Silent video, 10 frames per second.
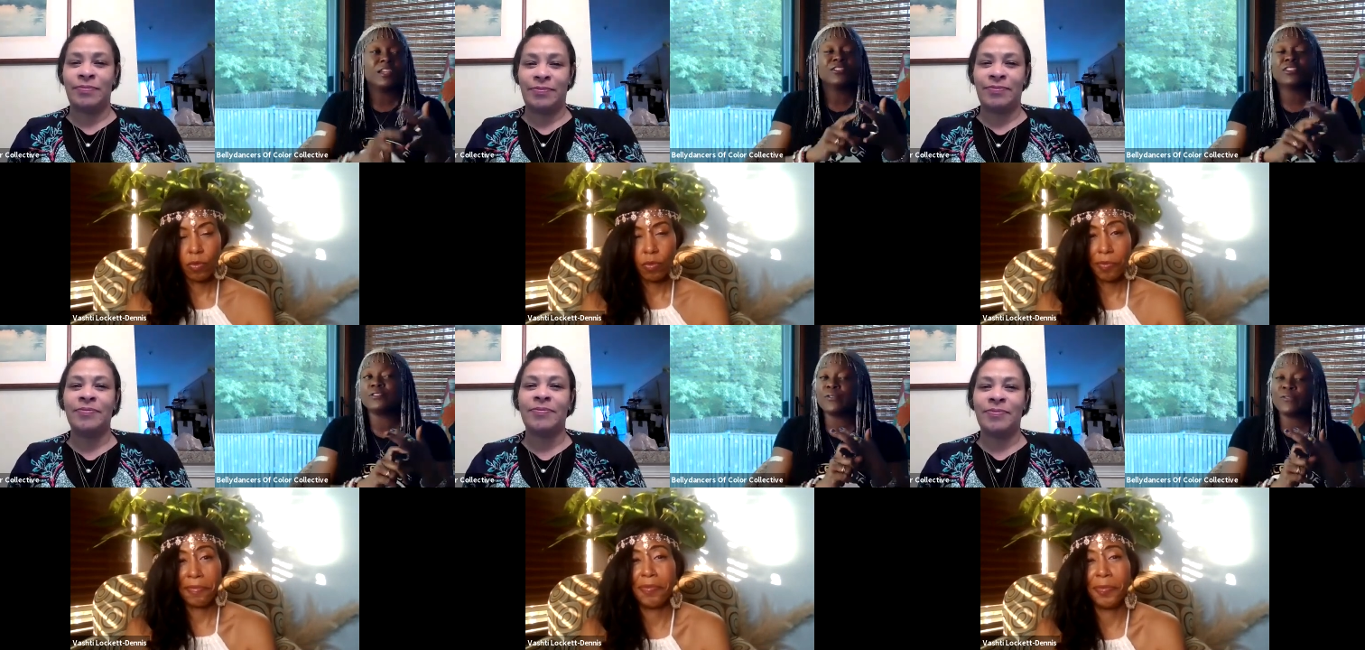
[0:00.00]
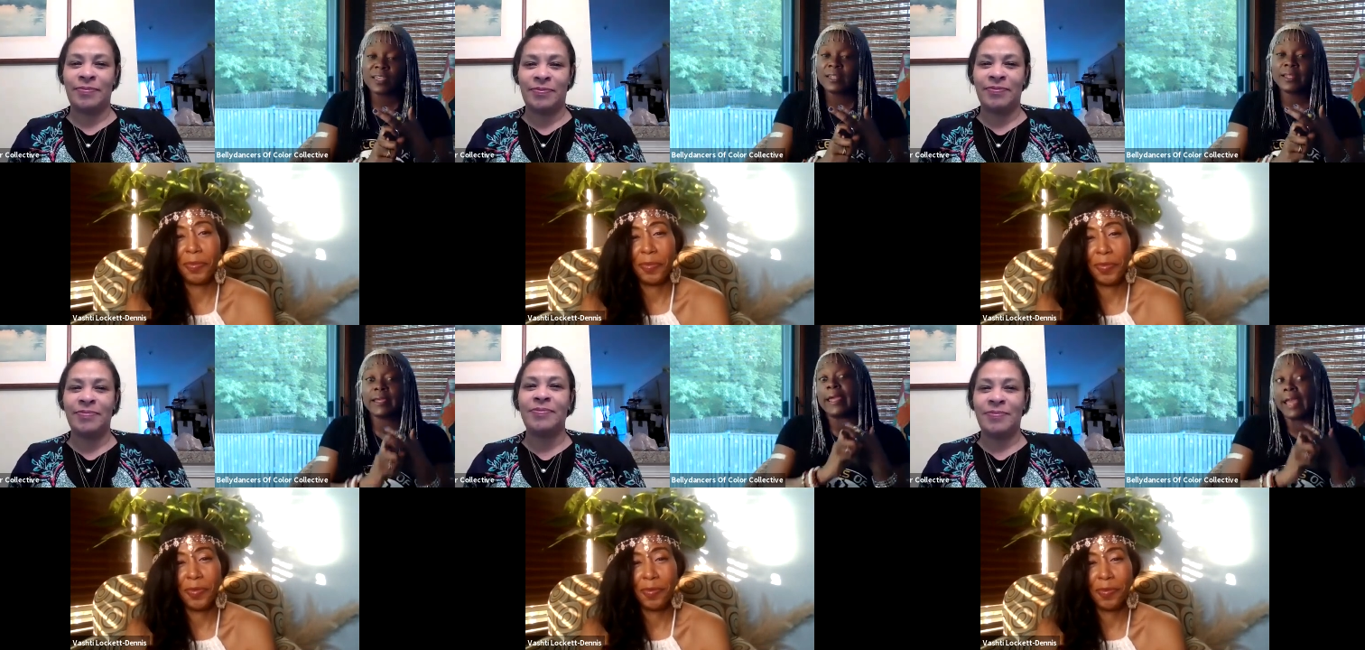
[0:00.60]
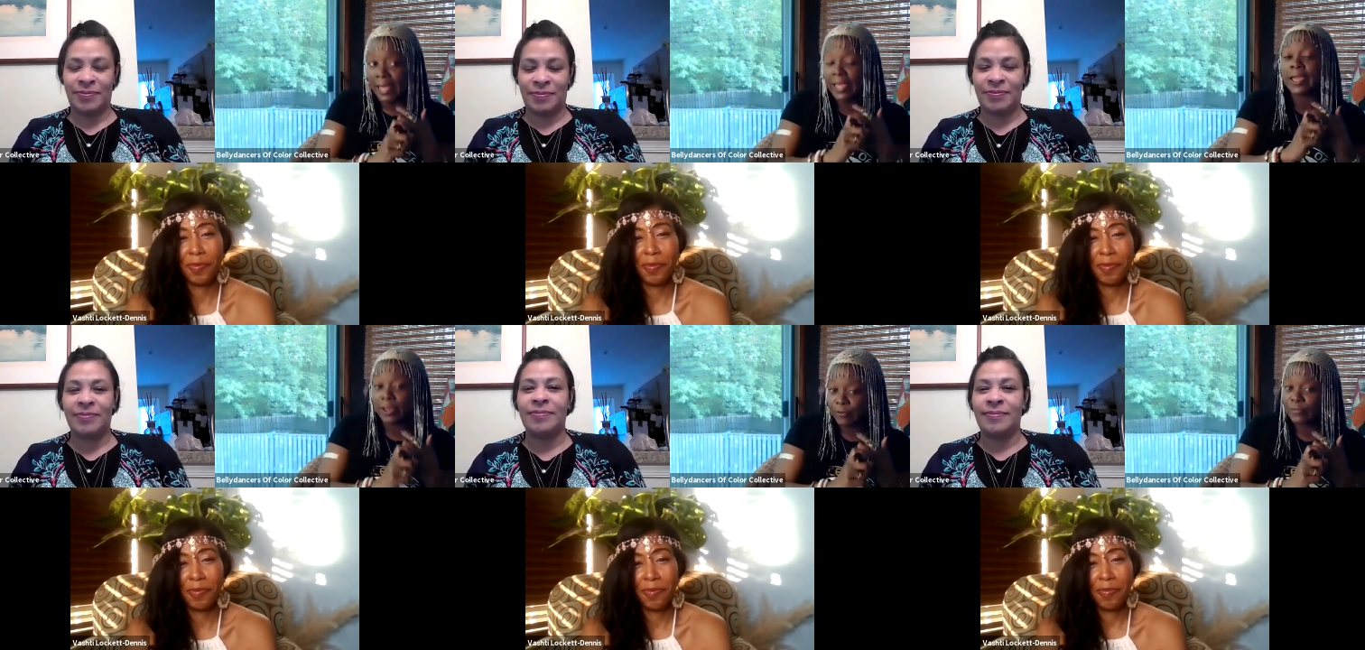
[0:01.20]
Speaker 1: She's fit
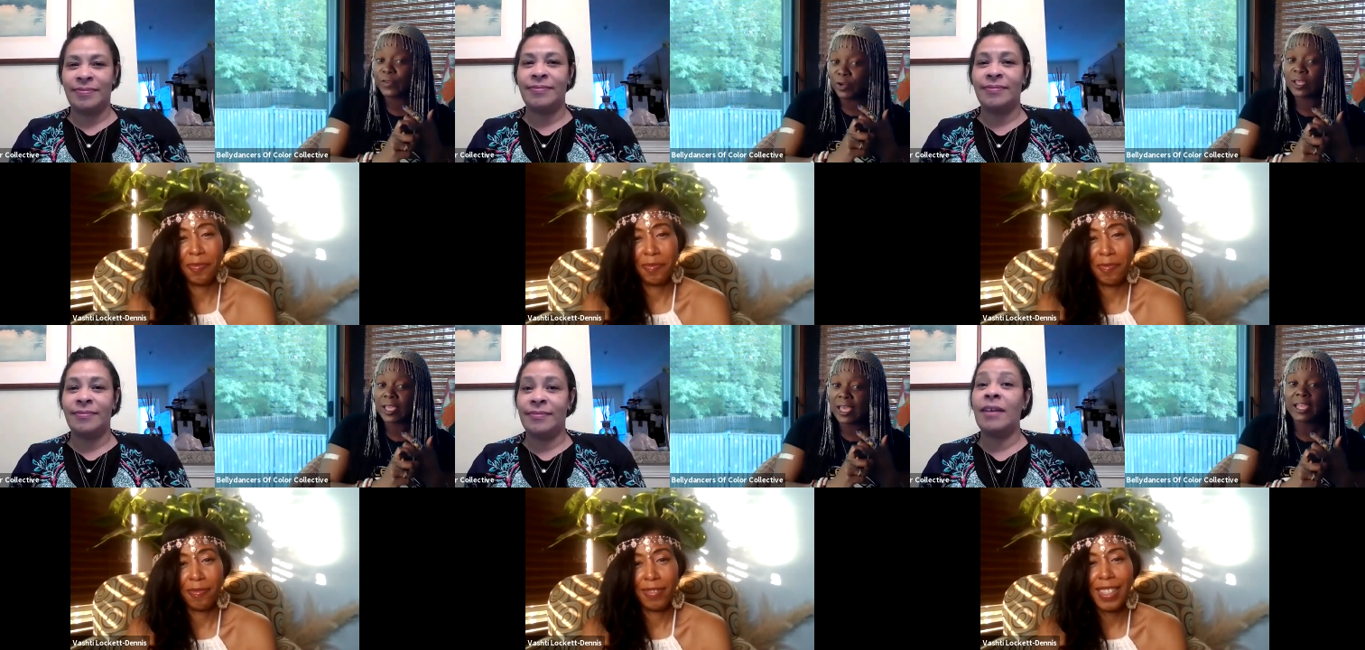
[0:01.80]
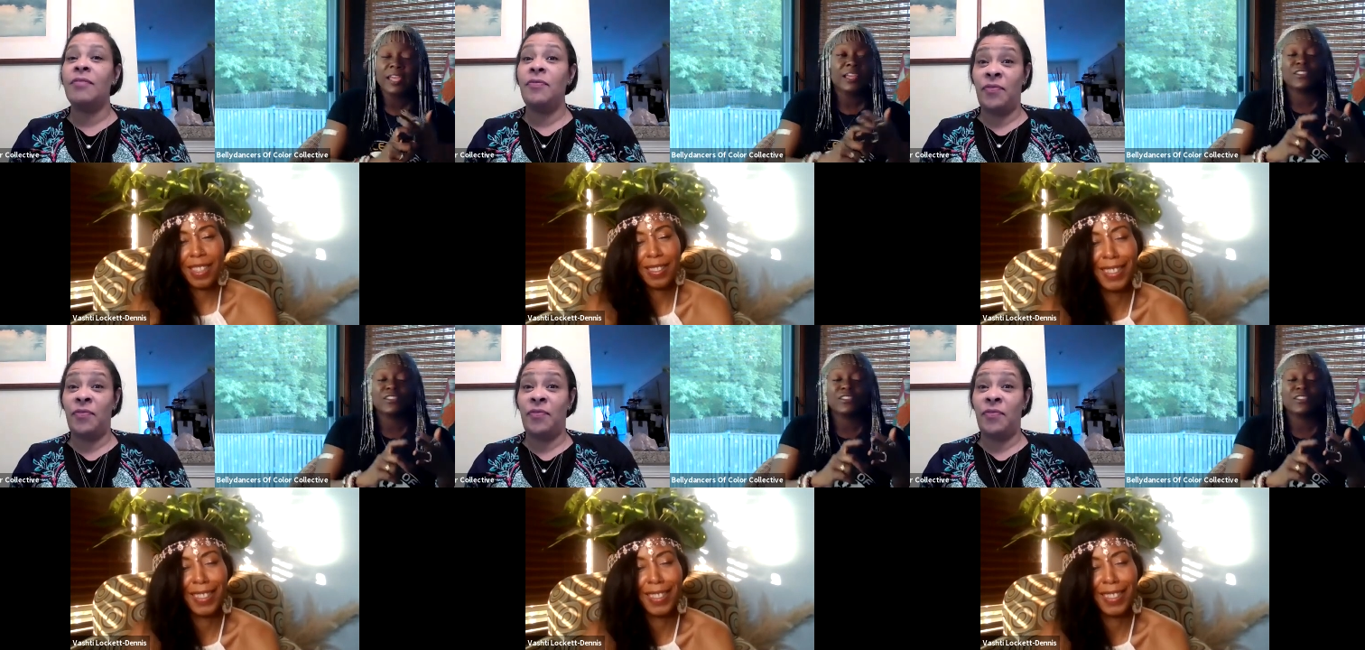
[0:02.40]
AF, okay?